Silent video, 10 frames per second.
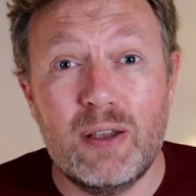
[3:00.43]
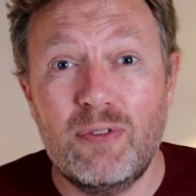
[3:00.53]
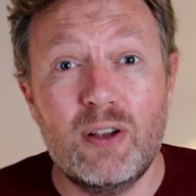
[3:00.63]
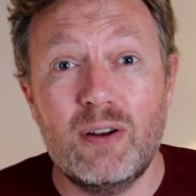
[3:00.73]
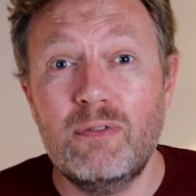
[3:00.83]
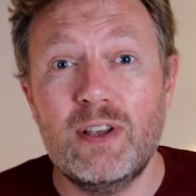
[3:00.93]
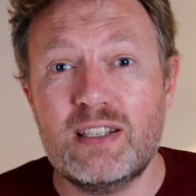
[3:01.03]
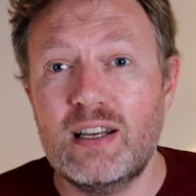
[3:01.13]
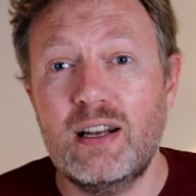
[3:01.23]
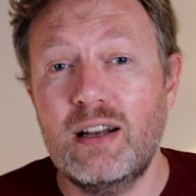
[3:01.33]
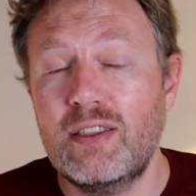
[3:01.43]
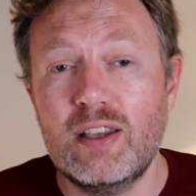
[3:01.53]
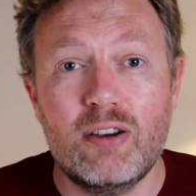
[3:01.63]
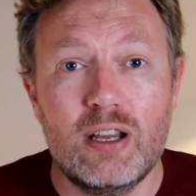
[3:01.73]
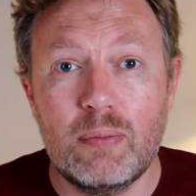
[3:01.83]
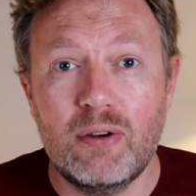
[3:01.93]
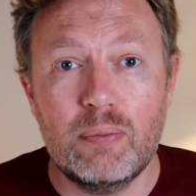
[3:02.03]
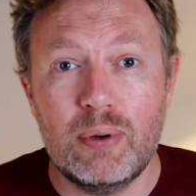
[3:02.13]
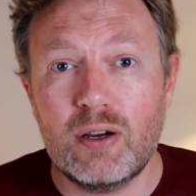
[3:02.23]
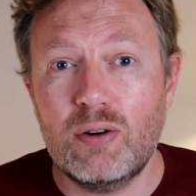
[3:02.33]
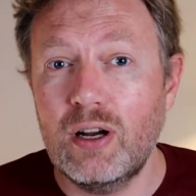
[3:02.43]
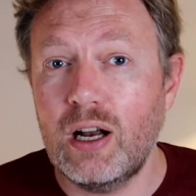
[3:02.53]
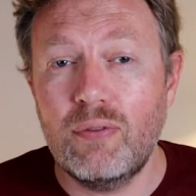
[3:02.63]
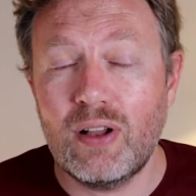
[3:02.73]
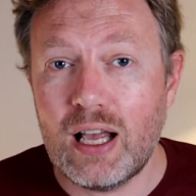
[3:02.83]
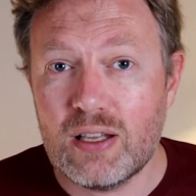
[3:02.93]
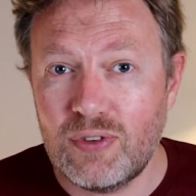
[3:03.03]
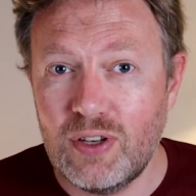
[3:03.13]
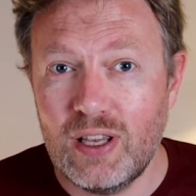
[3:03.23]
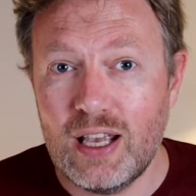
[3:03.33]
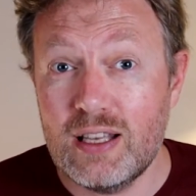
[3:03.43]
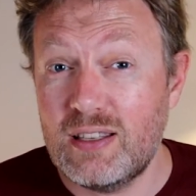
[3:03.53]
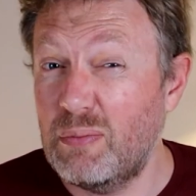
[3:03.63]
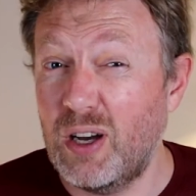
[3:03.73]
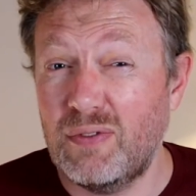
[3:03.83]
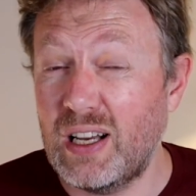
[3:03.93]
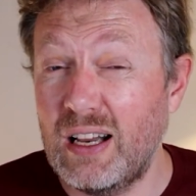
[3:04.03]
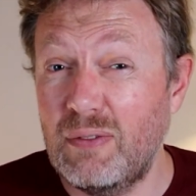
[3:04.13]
if you'd invested in Ethereum over Bitcoin over the last few years. You might have done